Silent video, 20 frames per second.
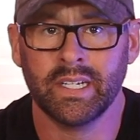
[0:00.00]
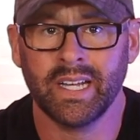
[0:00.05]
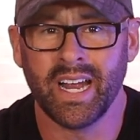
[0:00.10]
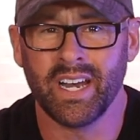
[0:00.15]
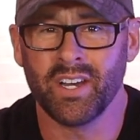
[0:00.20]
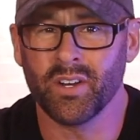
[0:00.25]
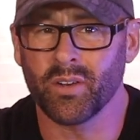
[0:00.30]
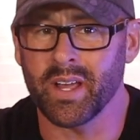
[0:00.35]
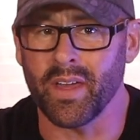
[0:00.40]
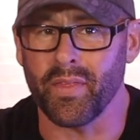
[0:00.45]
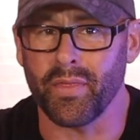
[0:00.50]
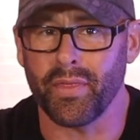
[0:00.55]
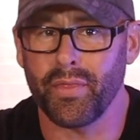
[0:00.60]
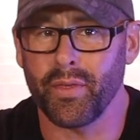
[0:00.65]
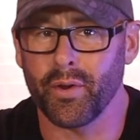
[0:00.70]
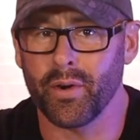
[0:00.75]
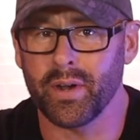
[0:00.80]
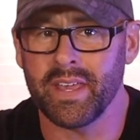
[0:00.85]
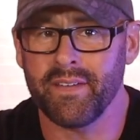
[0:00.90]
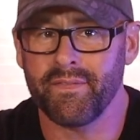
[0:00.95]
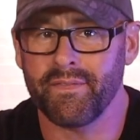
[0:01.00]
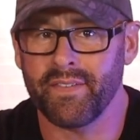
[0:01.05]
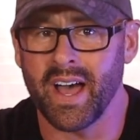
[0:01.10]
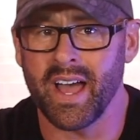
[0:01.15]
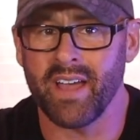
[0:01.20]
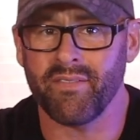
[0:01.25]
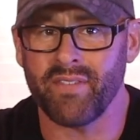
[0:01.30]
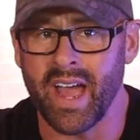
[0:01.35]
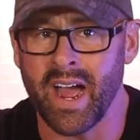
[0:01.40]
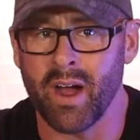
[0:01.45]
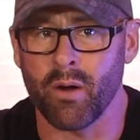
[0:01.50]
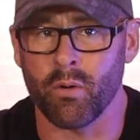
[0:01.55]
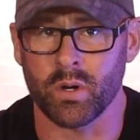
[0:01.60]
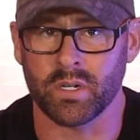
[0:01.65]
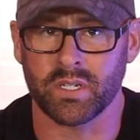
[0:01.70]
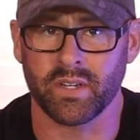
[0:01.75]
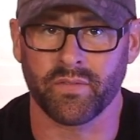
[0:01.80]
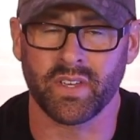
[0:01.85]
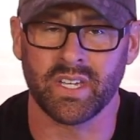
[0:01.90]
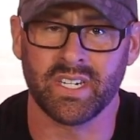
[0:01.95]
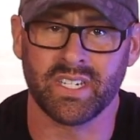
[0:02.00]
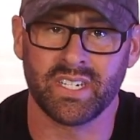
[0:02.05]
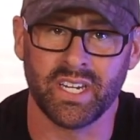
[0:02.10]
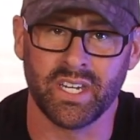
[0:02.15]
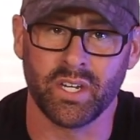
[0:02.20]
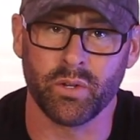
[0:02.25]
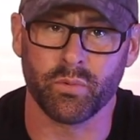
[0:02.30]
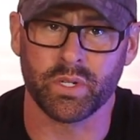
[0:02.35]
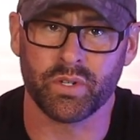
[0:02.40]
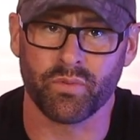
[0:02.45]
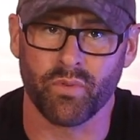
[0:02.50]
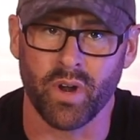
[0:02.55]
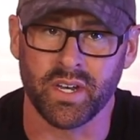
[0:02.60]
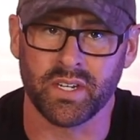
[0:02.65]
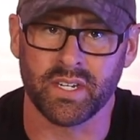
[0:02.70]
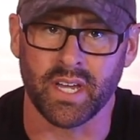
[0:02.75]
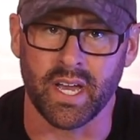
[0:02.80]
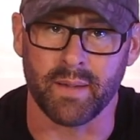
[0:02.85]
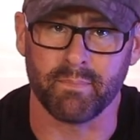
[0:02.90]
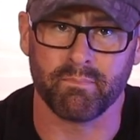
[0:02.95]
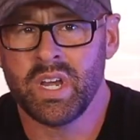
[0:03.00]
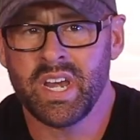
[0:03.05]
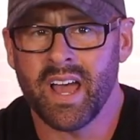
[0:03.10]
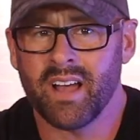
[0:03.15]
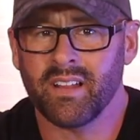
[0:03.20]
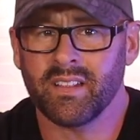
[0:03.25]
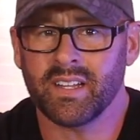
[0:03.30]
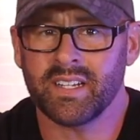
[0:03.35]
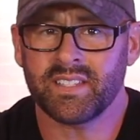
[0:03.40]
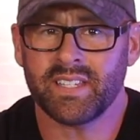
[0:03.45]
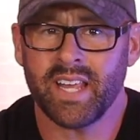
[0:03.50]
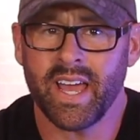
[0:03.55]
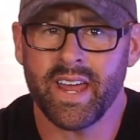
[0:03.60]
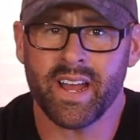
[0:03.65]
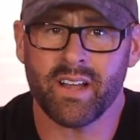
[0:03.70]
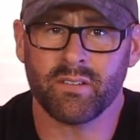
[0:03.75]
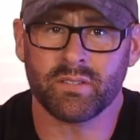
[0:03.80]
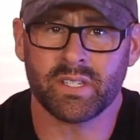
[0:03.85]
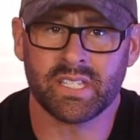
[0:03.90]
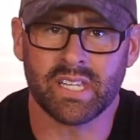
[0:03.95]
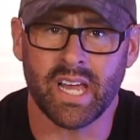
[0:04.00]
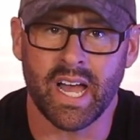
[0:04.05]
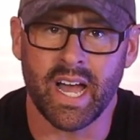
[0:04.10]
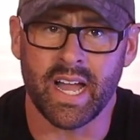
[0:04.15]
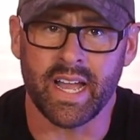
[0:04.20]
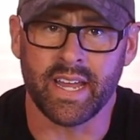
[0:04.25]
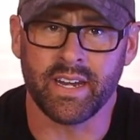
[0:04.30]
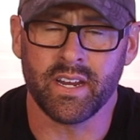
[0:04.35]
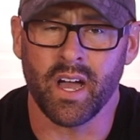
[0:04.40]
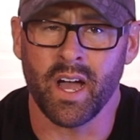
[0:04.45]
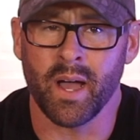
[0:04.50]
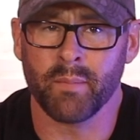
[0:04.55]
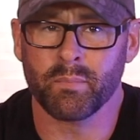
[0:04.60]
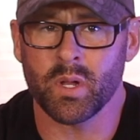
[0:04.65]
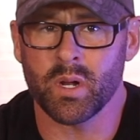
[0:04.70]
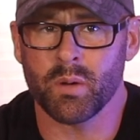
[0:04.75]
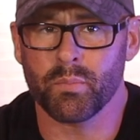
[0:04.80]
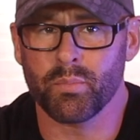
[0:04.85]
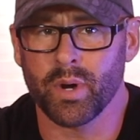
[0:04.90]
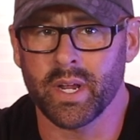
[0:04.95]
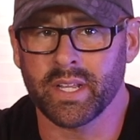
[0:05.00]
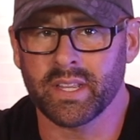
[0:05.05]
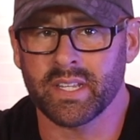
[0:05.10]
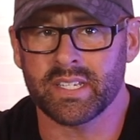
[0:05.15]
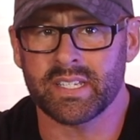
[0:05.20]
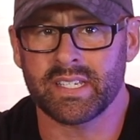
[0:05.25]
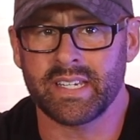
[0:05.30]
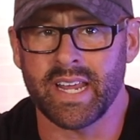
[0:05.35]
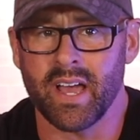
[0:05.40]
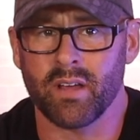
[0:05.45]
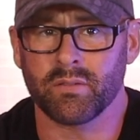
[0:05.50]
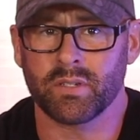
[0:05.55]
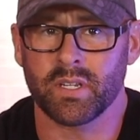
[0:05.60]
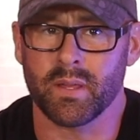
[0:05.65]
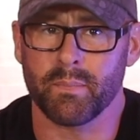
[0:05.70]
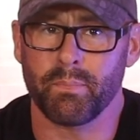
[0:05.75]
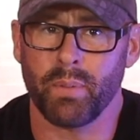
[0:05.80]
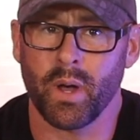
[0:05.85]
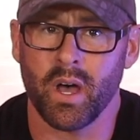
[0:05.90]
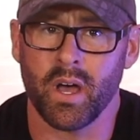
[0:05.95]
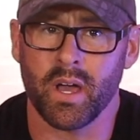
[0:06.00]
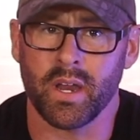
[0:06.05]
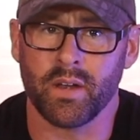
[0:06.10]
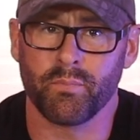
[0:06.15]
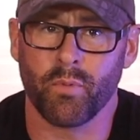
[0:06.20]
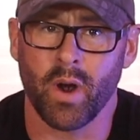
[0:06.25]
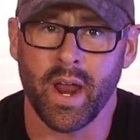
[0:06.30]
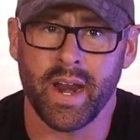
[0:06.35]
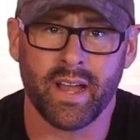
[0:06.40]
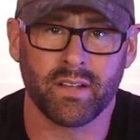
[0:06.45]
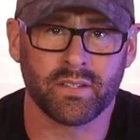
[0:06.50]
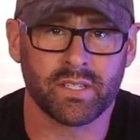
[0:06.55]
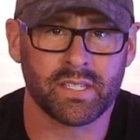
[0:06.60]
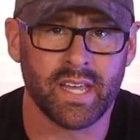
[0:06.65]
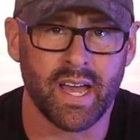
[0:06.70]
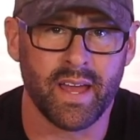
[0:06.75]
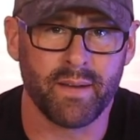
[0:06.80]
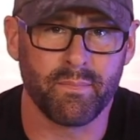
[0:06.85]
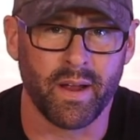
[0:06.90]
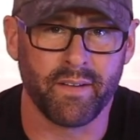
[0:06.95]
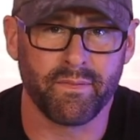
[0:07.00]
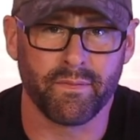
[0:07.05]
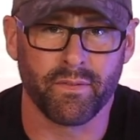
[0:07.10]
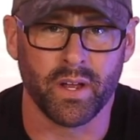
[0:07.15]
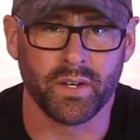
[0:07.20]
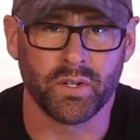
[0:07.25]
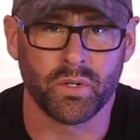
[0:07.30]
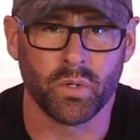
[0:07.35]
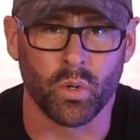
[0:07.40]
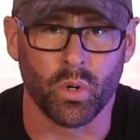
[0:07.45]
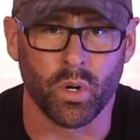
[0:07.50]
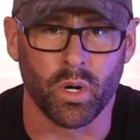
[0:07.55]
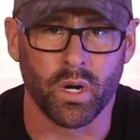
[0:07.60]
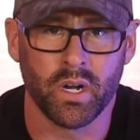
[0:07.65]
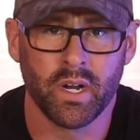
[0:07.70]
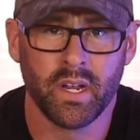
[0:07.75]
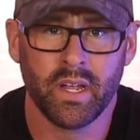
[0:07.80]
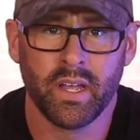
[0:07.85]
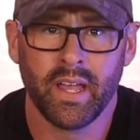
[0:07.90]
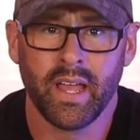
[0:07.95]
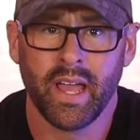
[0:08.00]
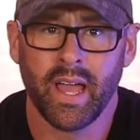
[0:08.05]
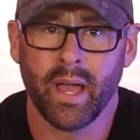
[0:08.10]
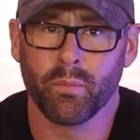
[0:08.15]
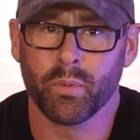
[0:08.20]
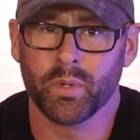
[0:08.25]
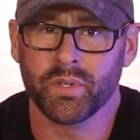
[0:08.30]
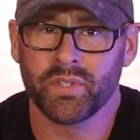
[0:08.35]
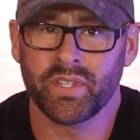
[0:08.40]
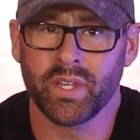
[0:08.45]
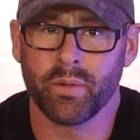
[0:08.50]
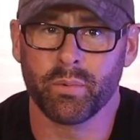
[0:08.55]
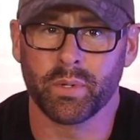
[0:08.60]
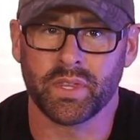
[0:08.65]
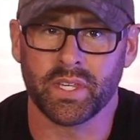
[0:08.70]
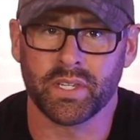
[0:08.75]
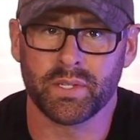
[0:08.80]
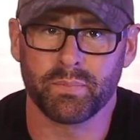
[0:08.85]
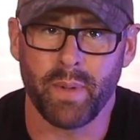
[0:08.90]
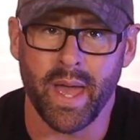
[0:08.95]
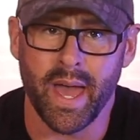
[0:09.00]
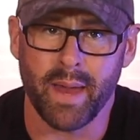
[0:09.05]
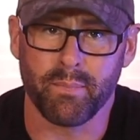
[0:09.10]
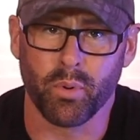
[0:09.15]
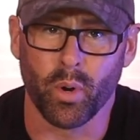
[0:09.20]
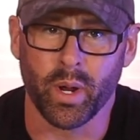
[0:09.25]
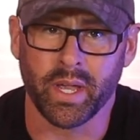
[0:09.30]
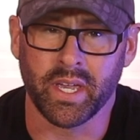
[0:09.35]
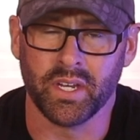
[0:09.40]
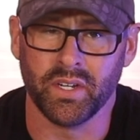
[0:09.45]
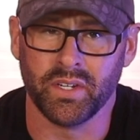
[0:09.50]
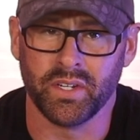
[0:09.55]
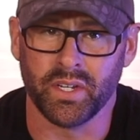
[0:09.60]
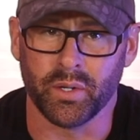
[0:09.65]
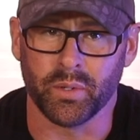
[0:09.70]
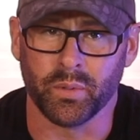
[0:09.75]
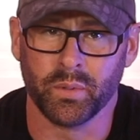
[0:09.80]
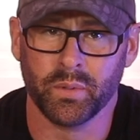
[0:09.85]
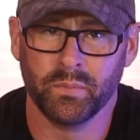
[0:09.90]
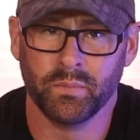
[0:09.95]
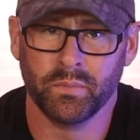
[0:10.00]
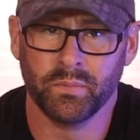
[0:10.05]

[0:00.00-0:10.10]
And you'll get 35 hours of continuous runtime. Now let's head outside. I'm gonna bring this down to the pond right outside my front door, and we'll see what this bad boy can do.